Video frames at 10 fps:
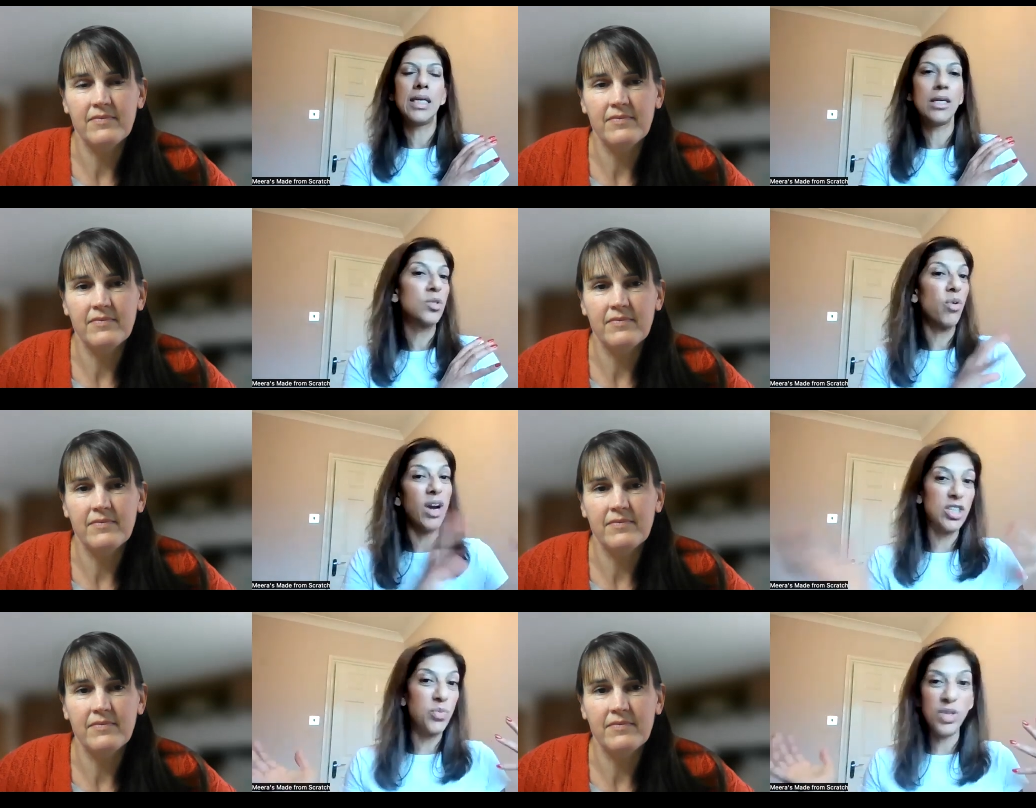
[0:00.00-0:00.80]
Speaker 1: years or
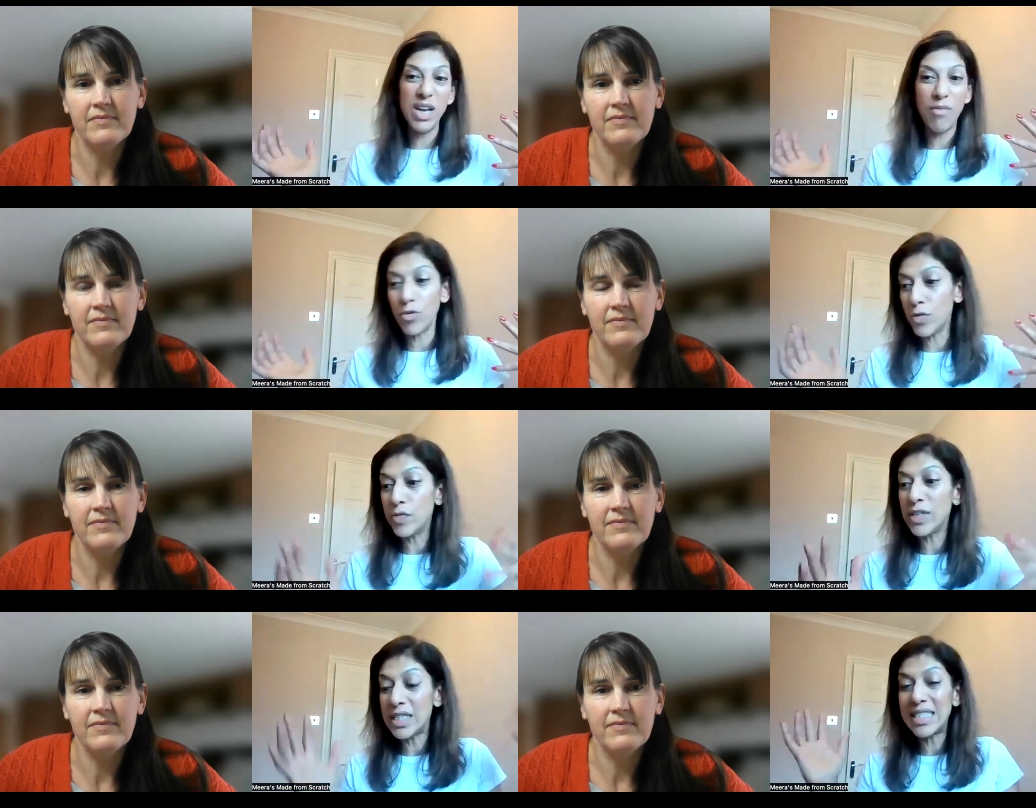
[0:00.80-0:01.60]
actually would never
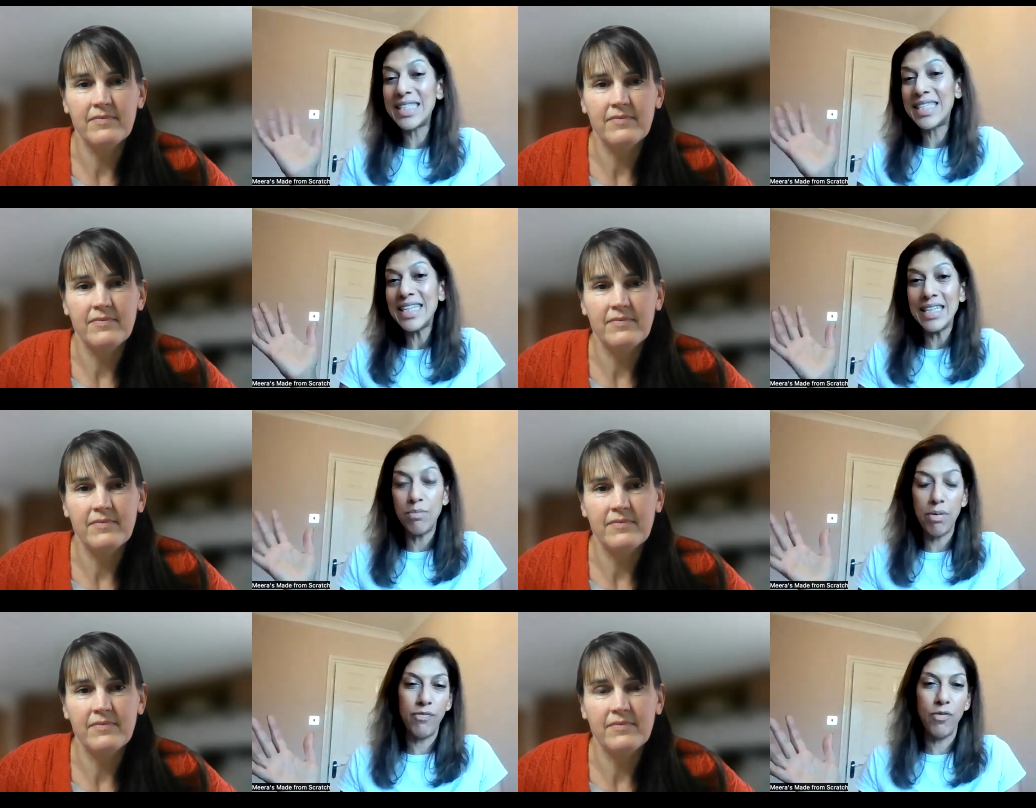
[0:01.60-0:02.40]
even considered
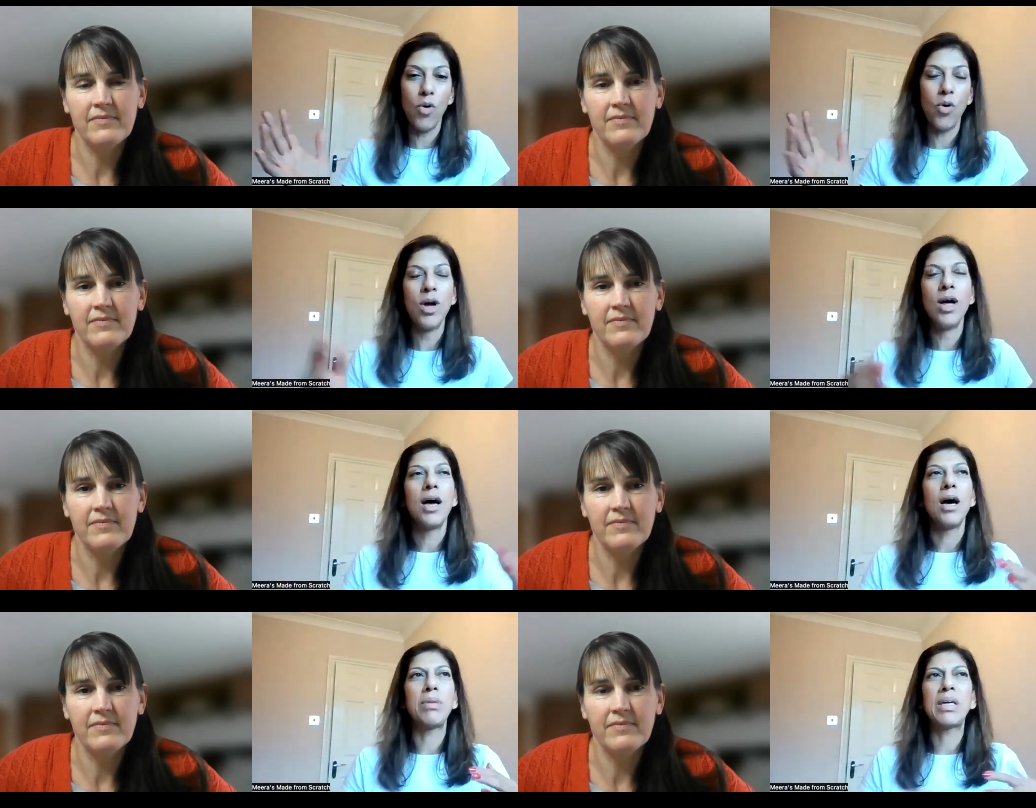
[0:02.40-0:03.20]
before
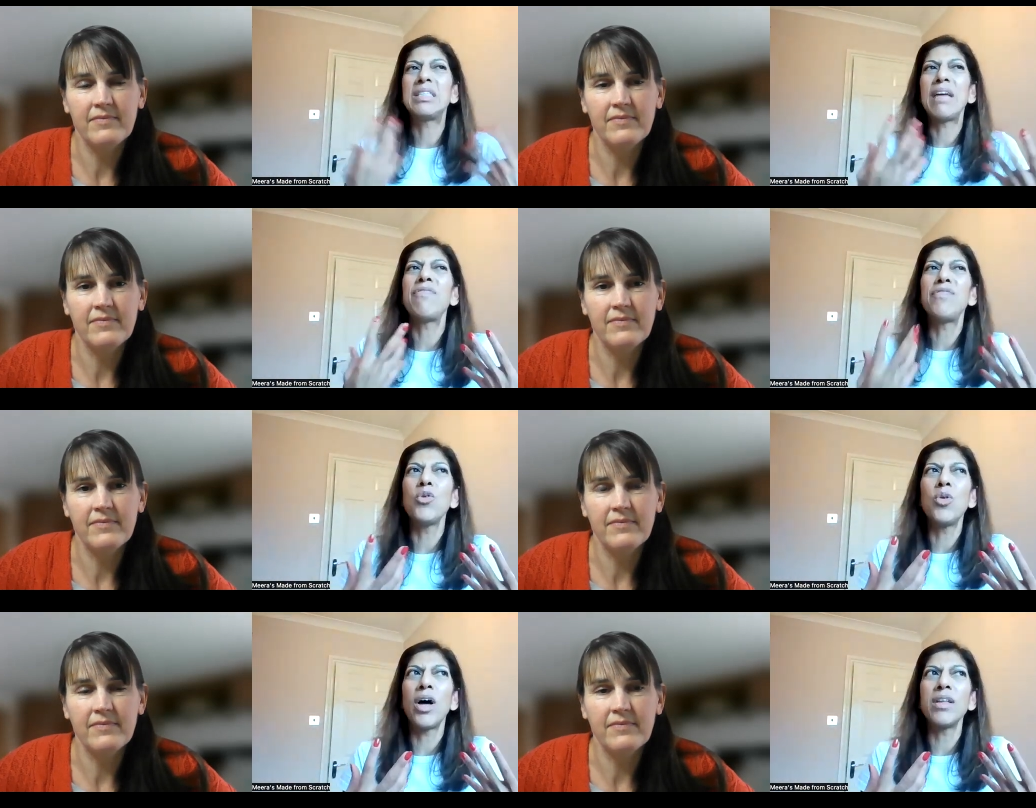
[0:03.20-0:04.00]
and because they
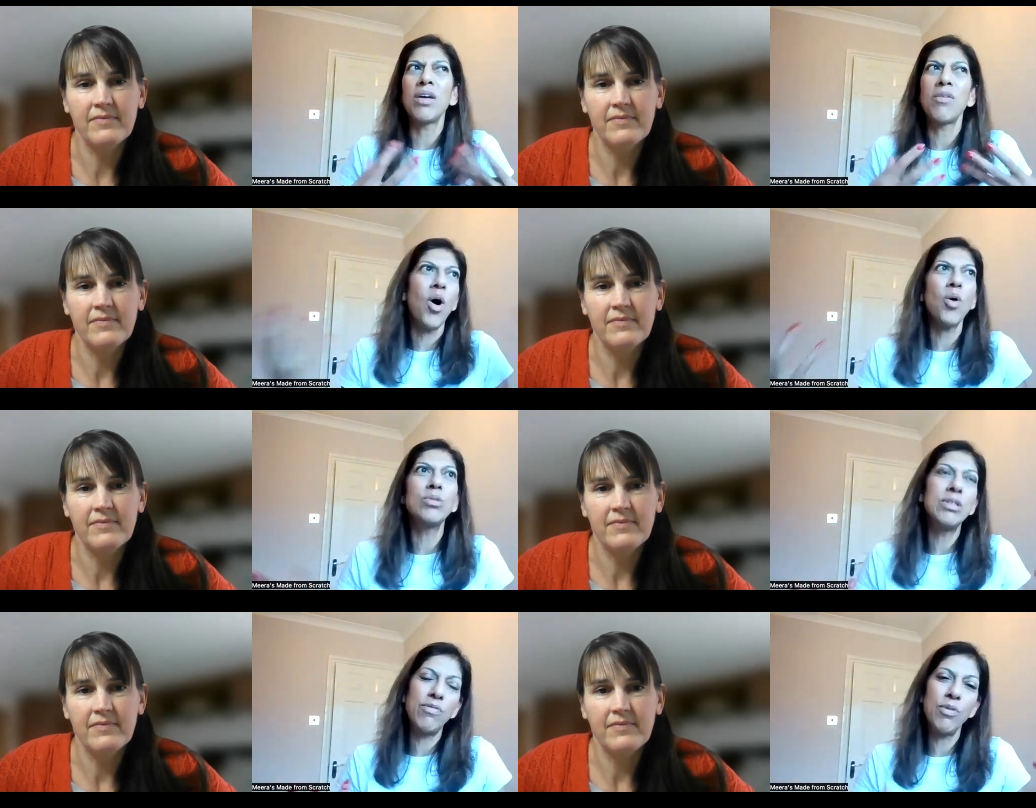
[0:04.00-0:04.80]
feel like they're a whole
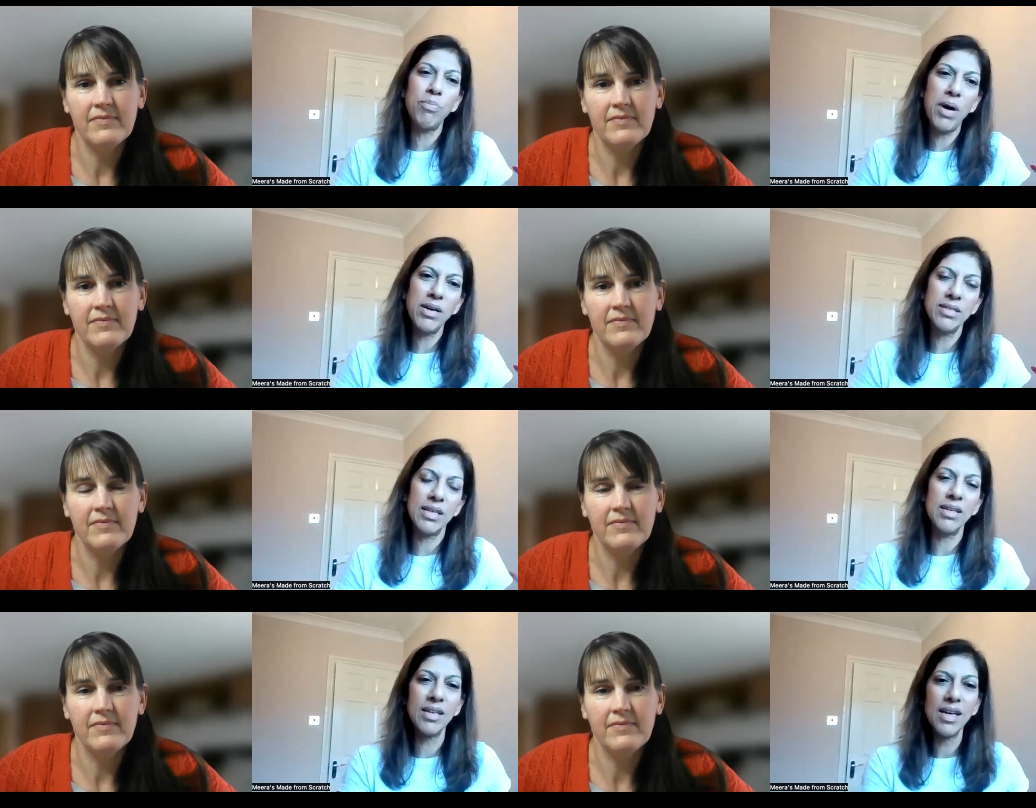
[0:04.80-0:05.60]
different
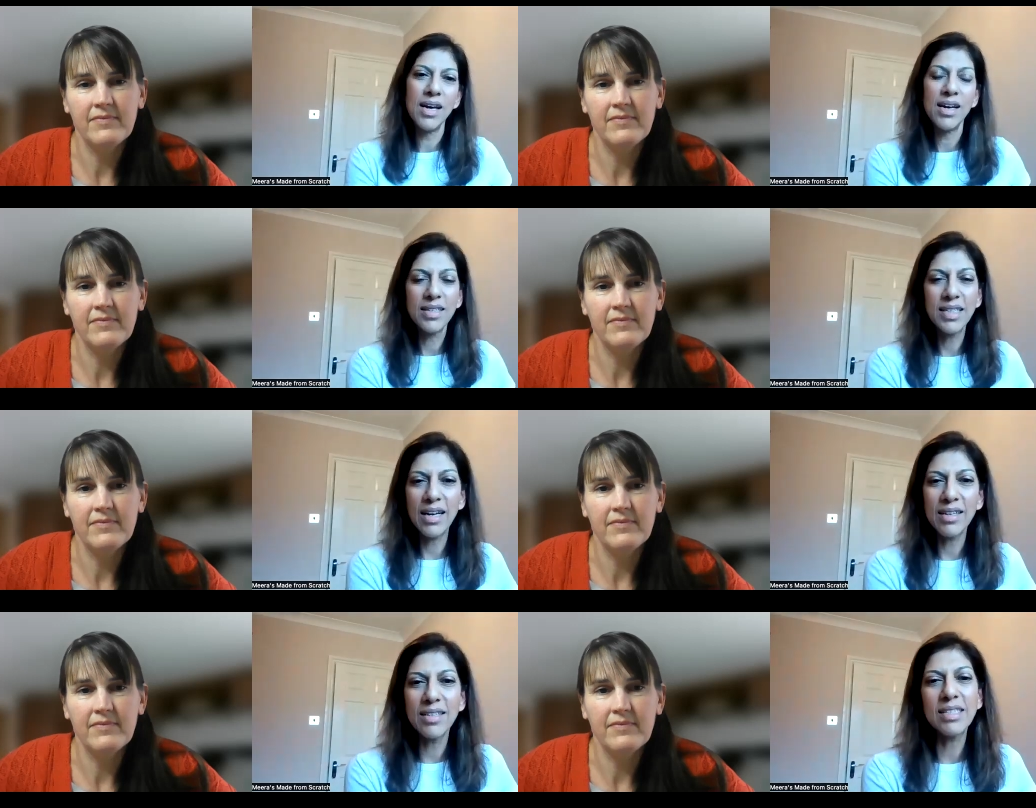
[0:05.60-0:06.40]
person is
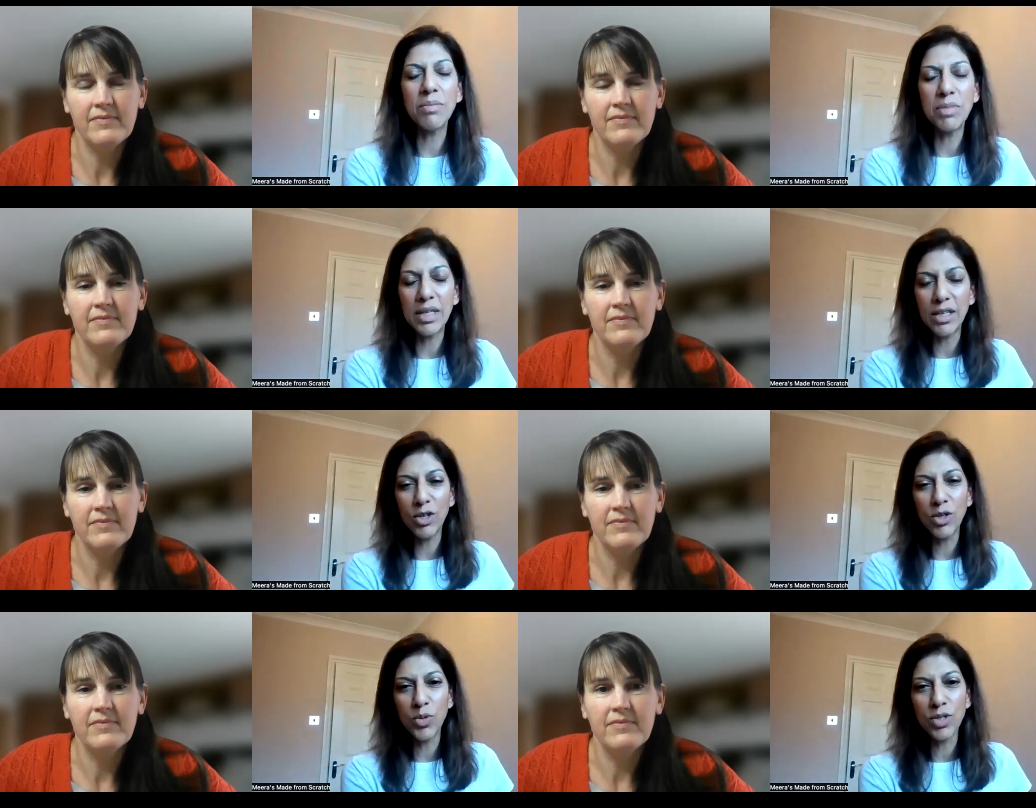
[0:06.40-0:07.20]
that something that
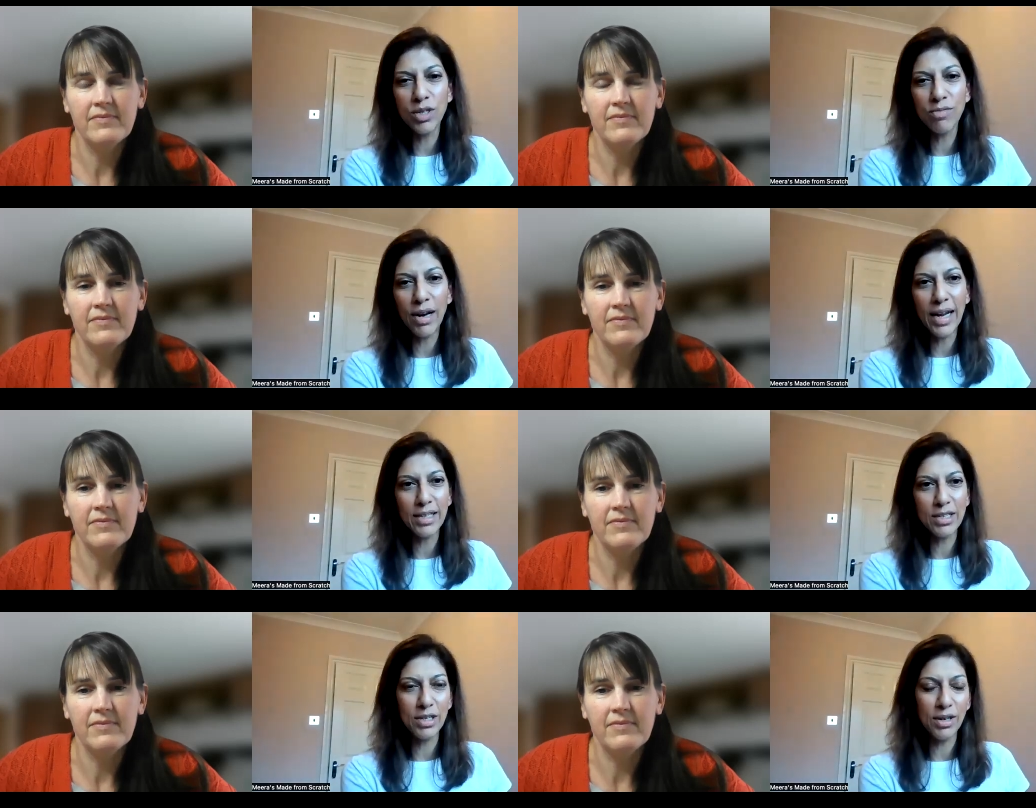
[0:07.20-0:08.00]
you would
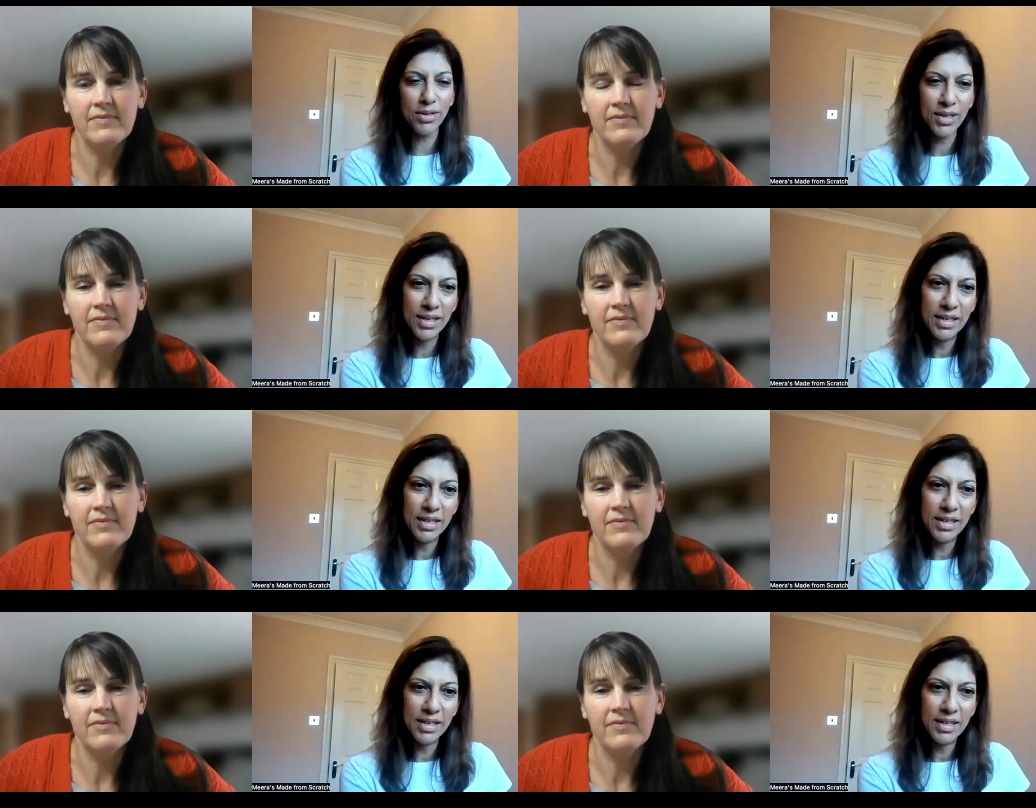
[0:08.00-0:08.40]
relate to